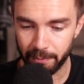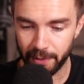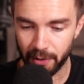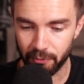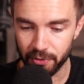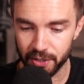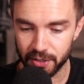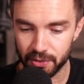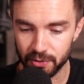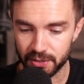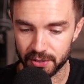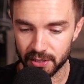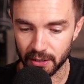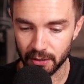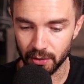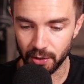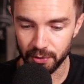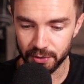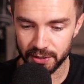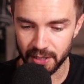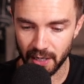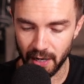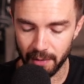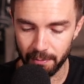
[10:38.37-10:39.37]
reducing load
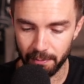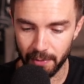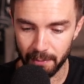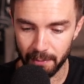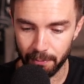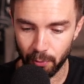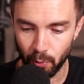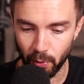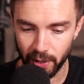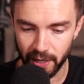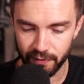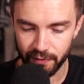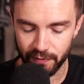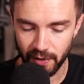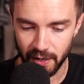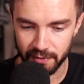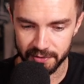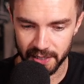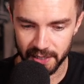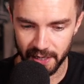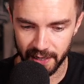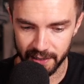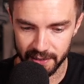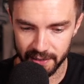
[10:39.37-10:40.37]
time by 0.85
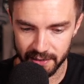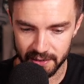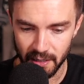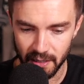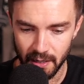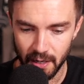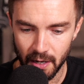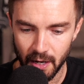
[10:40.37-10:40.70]
seconds.